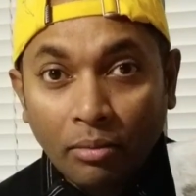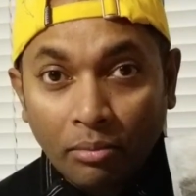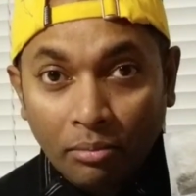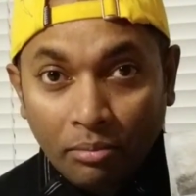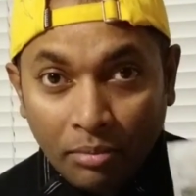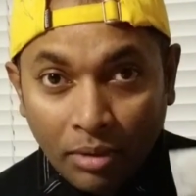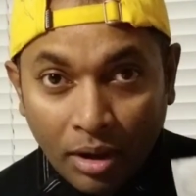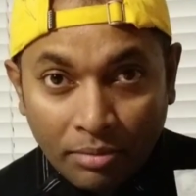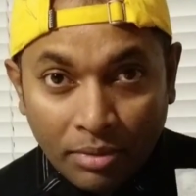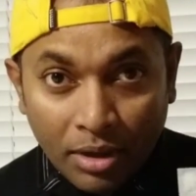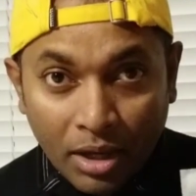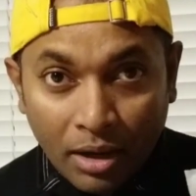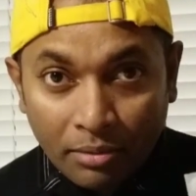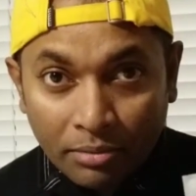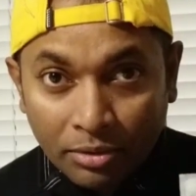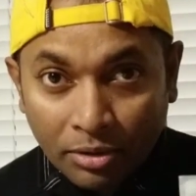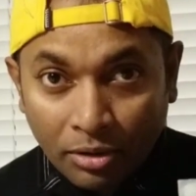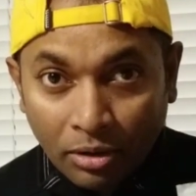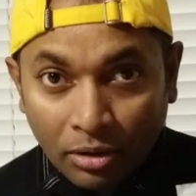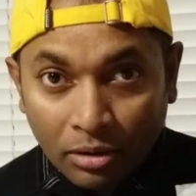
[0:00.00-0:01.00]
Maybe
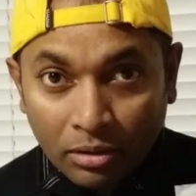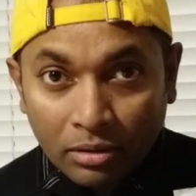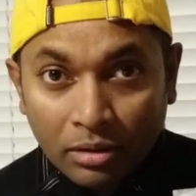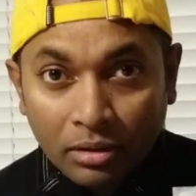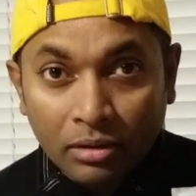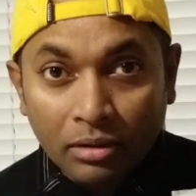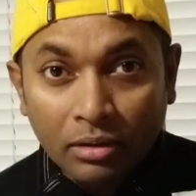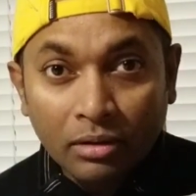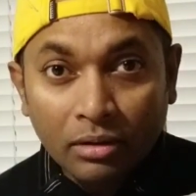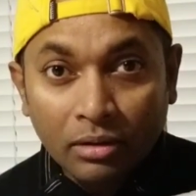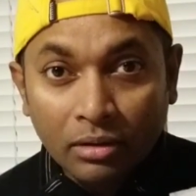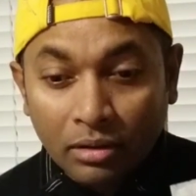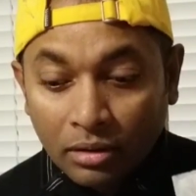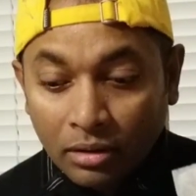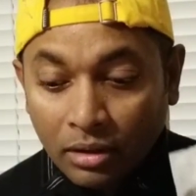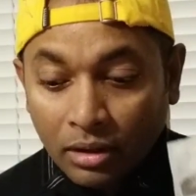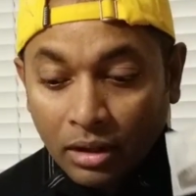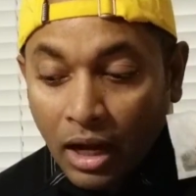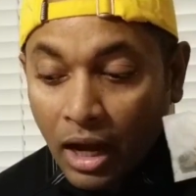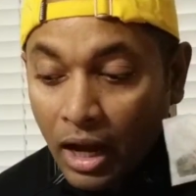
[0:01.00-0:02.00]
I'm wrong.
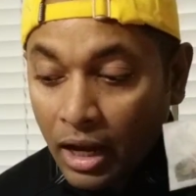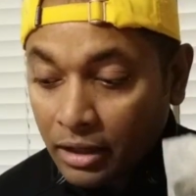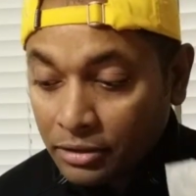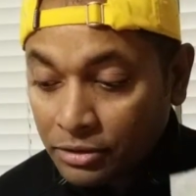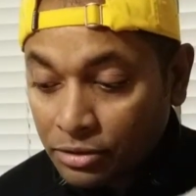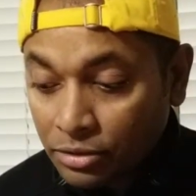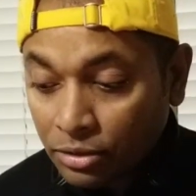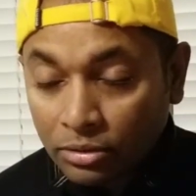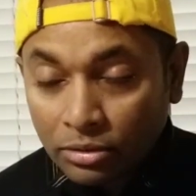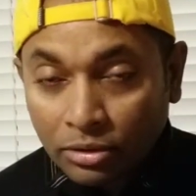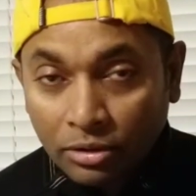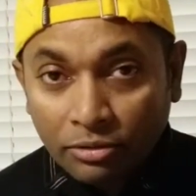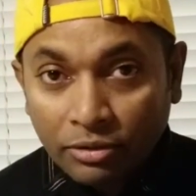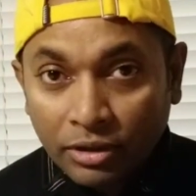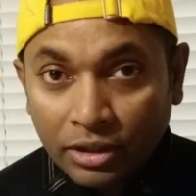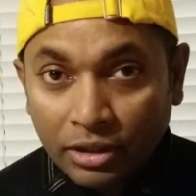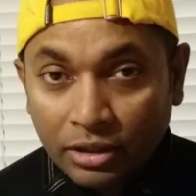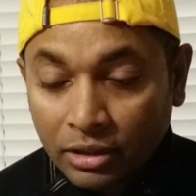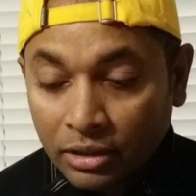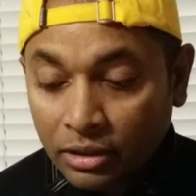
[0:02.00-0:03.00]
I don't know
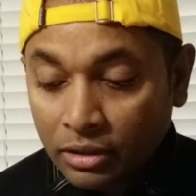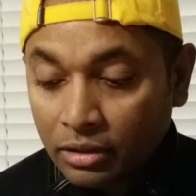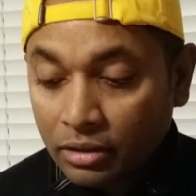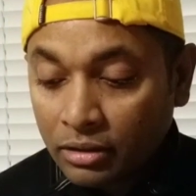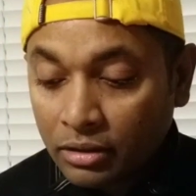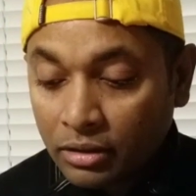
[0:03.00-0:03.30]
whether